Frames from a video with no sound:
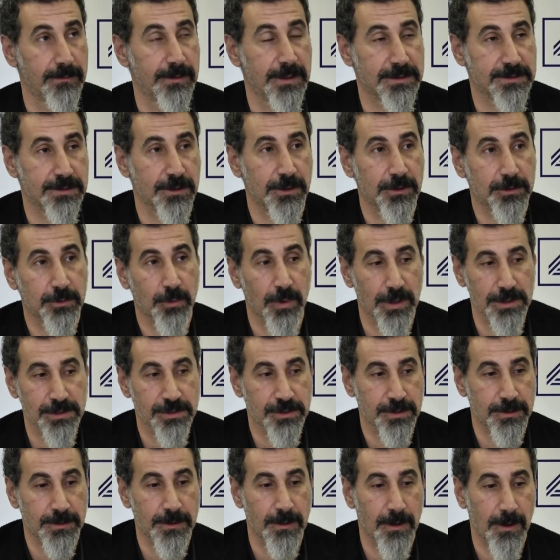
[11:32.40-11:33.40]
That's a good
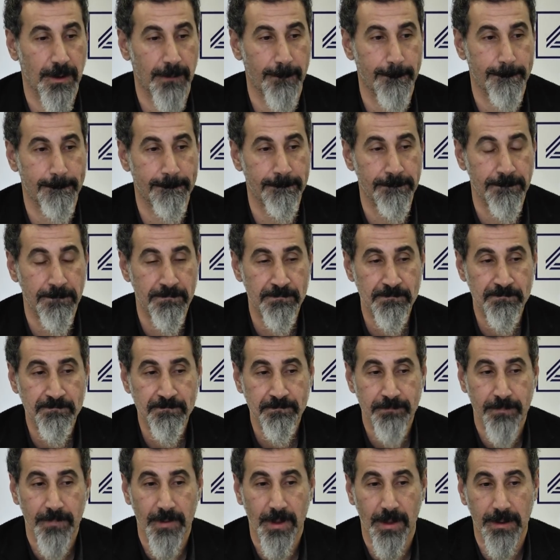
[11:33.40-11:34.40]
question.
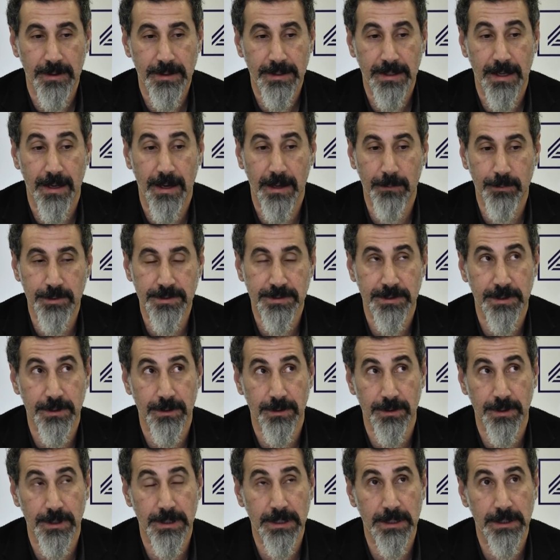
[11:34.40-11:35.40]
Yeah, I was
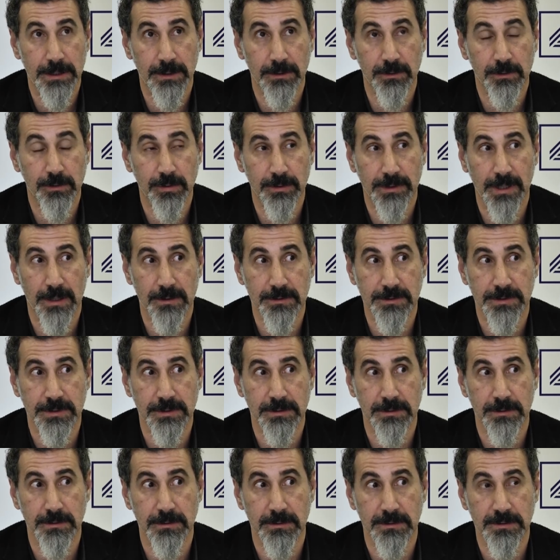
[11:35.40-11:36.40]
here in
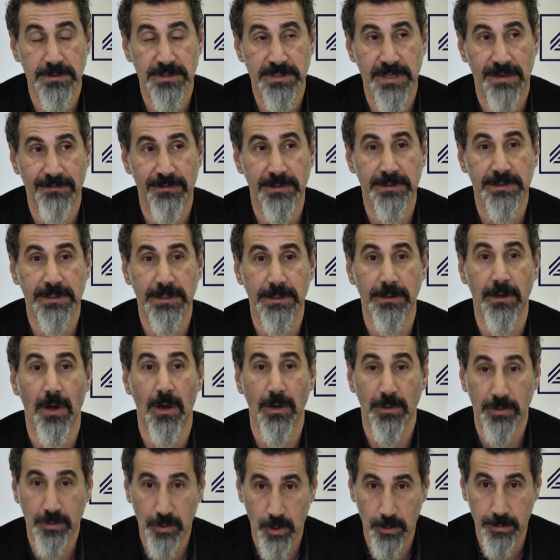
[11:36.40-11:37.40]
2017,
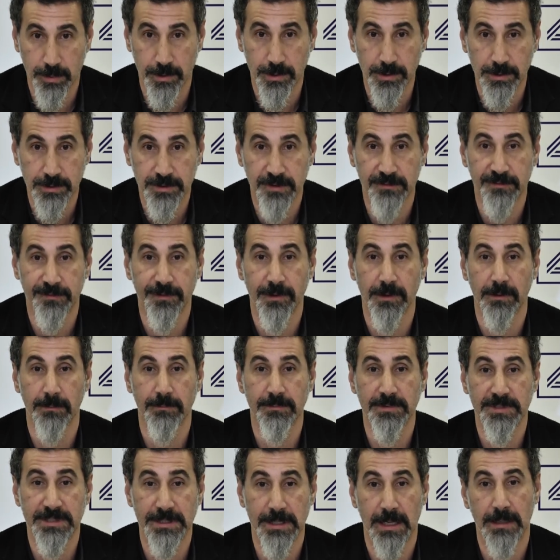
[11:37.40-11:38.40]
October, to
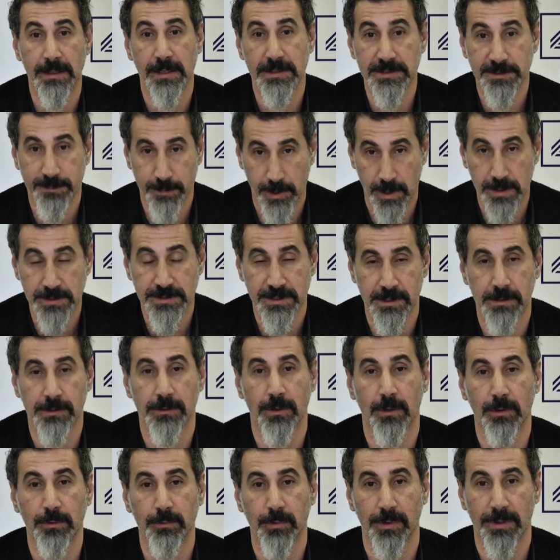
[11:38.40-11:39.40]
film CNN's Parts
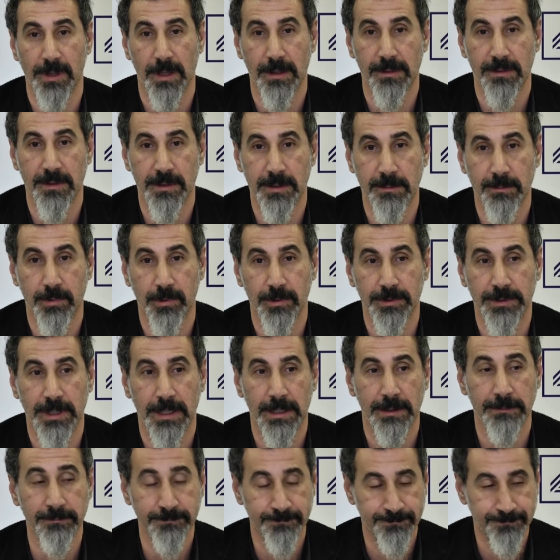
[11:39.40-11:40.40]
Unknown with Anthony
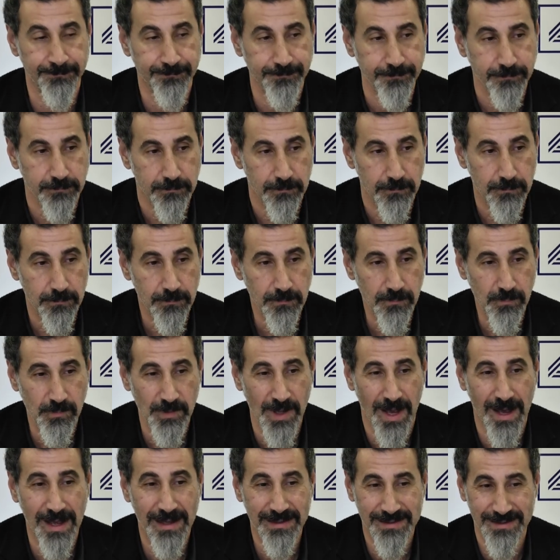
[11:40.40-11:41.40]
Bourdain.
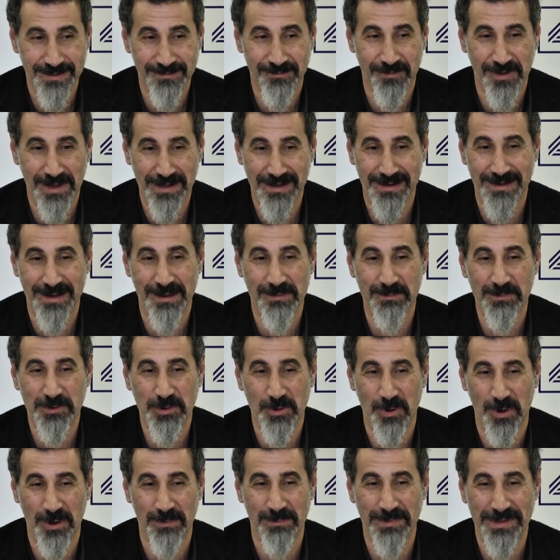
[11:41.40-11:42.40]
I had invited him
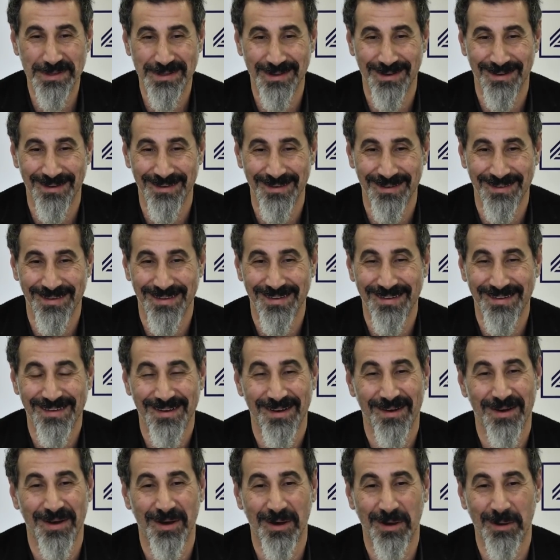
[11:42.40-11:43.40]
to Armenia.
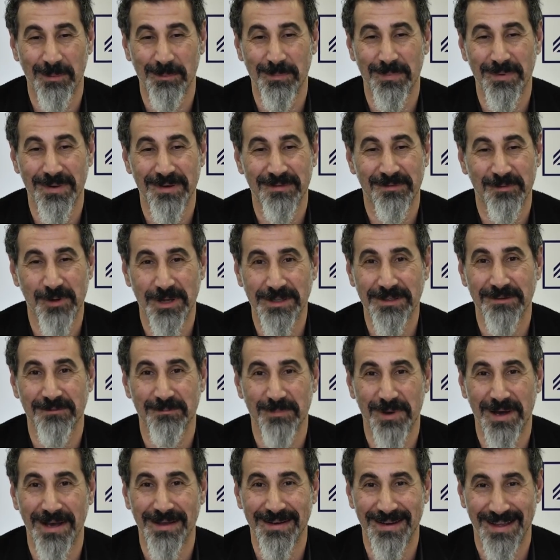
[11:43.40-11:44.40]
A friend of
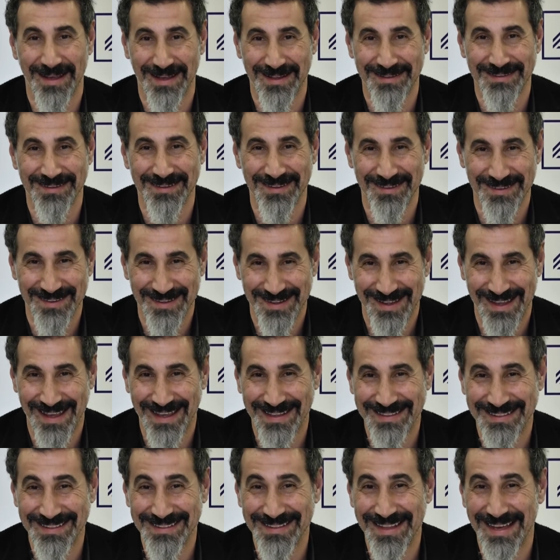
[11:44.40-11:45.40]
mine
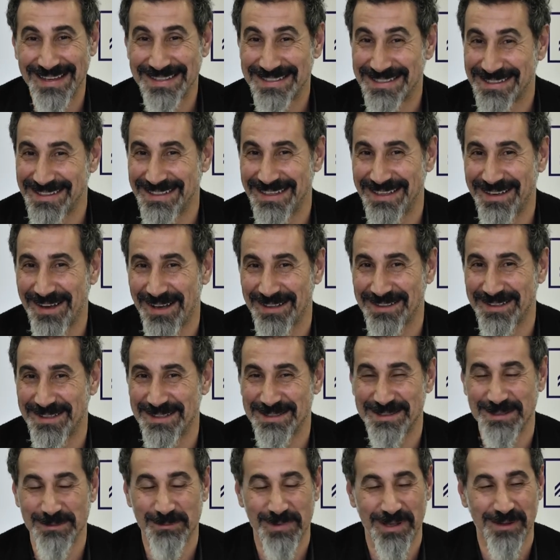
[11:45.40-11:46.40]
had nicely gotten
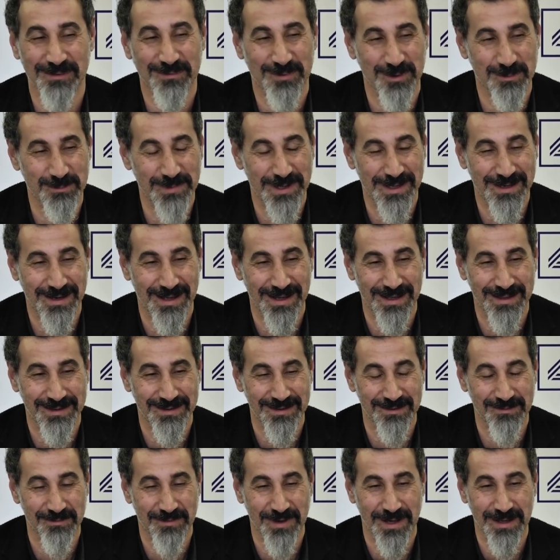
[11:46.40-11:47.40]
his email for me, and I had
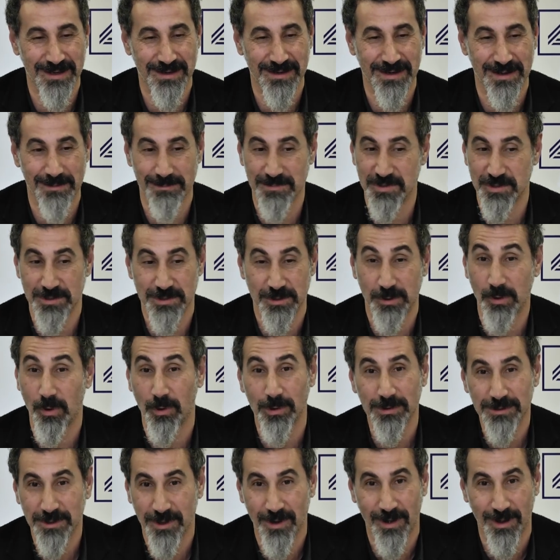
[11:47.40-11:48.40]
invited him just
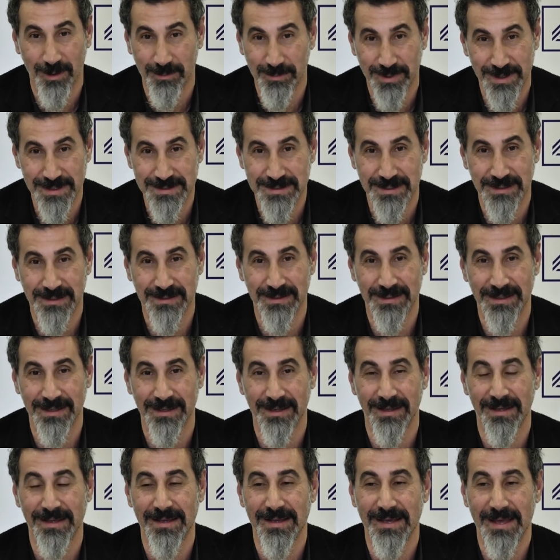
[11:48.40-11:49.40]
cold call, basically.
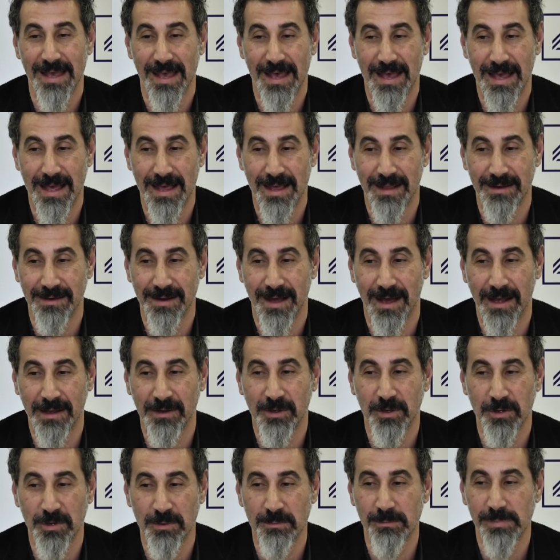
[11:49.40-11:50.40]
And I
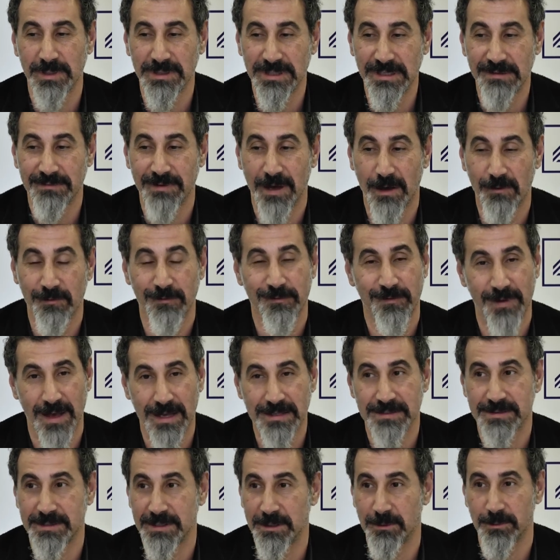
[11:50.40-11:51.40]
couldn't believe how
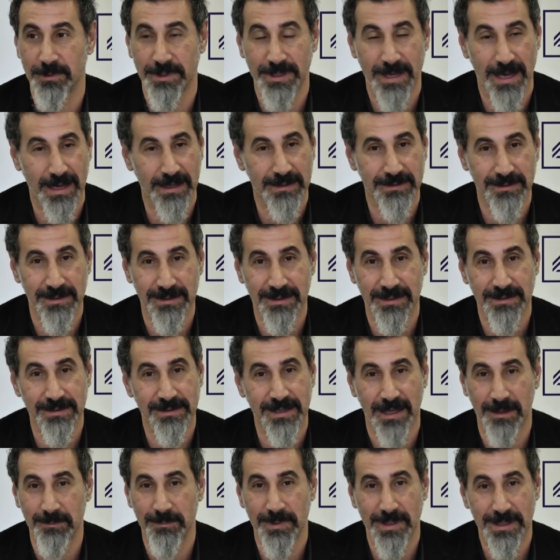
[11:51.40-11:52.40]
fast he reacted. In
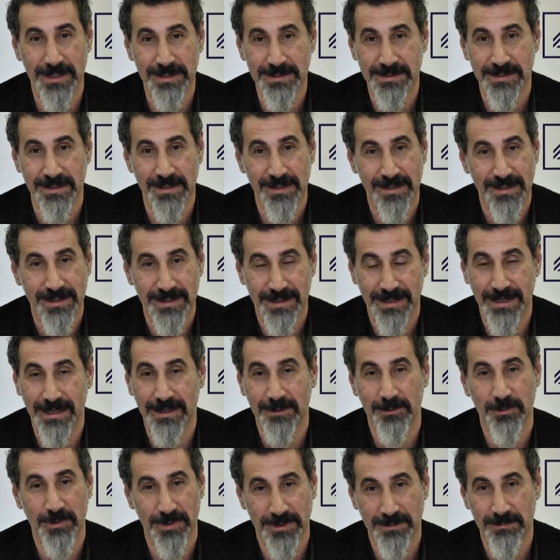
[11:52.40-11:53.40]
10 minutes, he
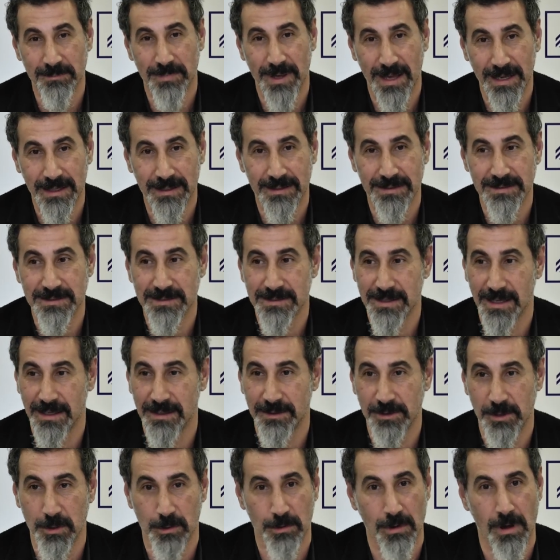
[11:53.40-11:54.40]
had written back and
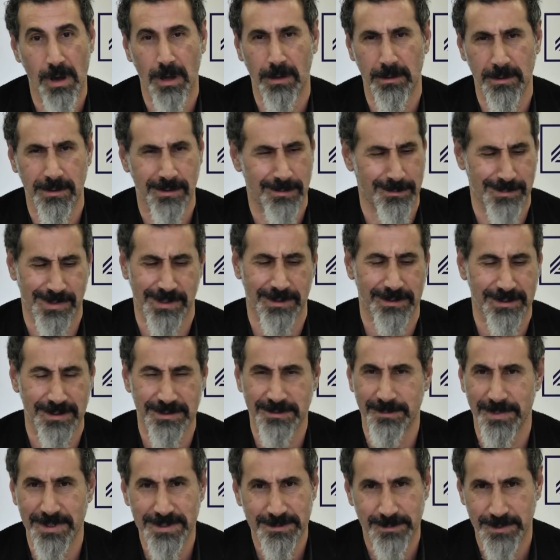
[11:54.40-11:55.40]
said, you're on. And I'm like,
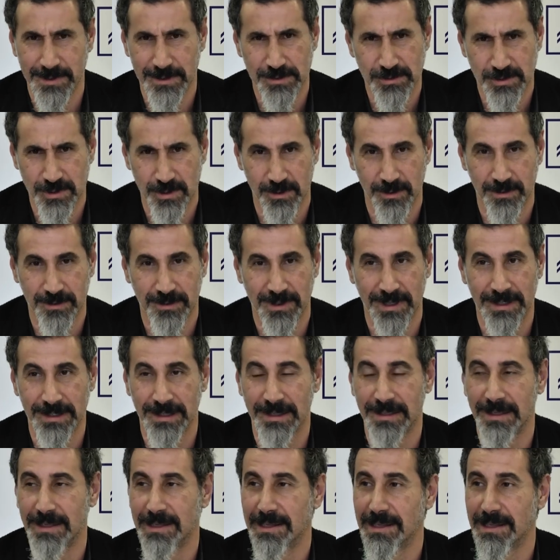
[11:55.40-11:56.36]
this must be a joke, right?